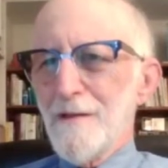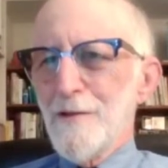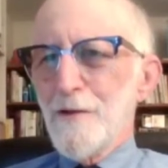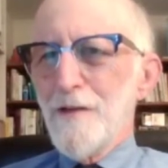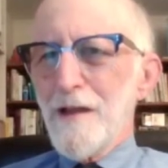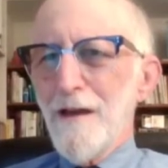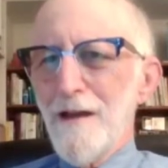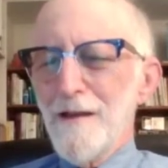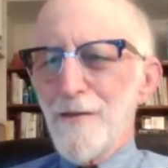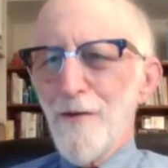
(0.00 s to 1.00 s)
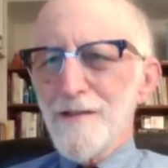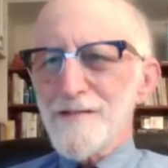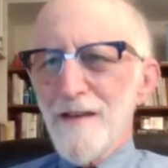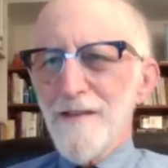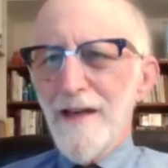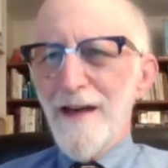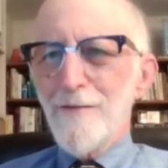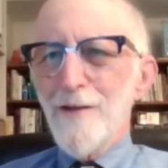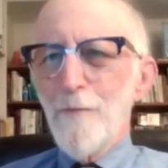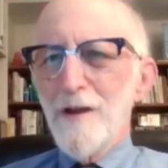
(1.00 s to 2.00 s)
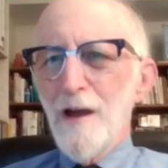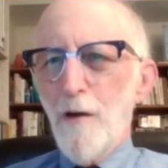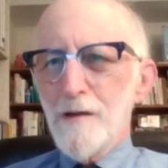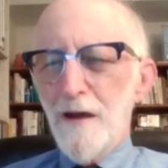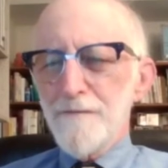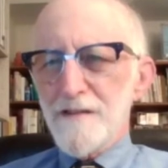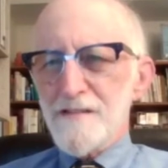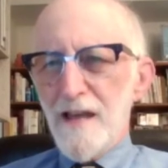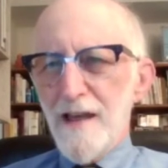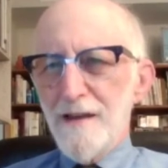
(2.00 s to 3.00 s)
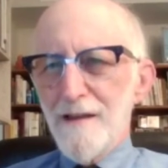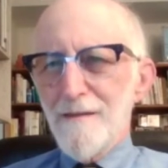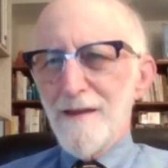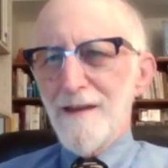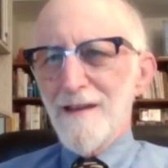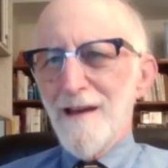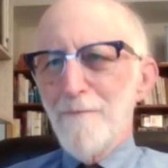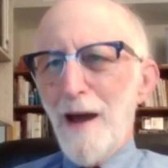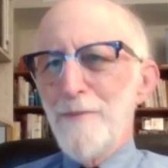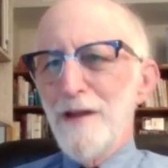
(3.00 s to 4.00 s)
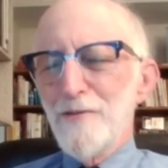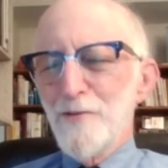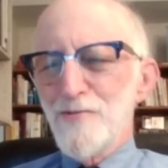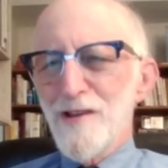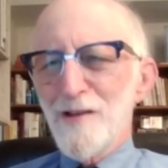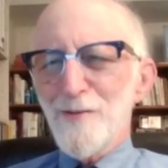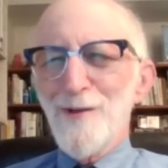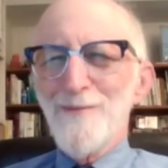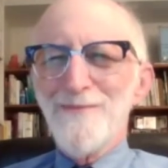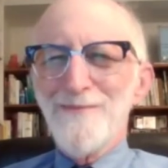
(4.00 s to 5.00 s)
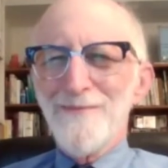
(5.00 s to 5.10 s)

Ludovica, any thoughts on that, or don't we know enough to say anything? Am I being too general?